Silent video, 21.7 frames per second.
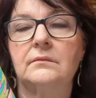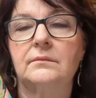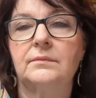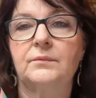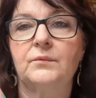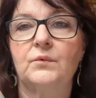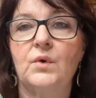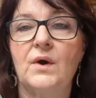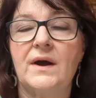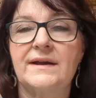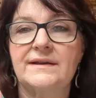
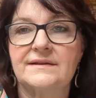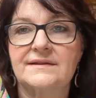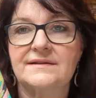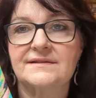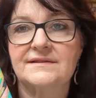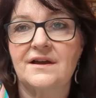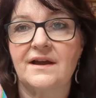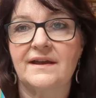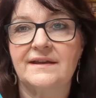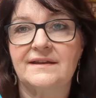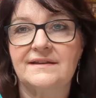quite
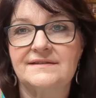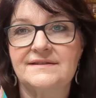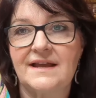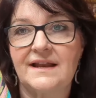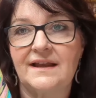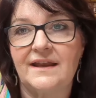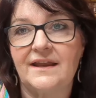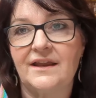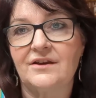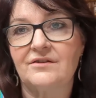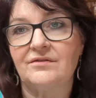
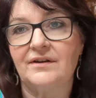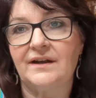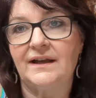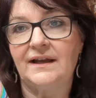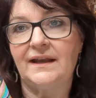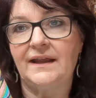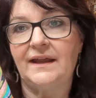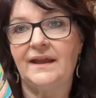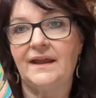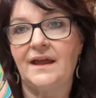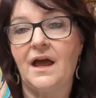psychedelic
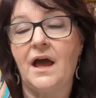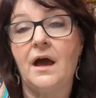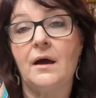really,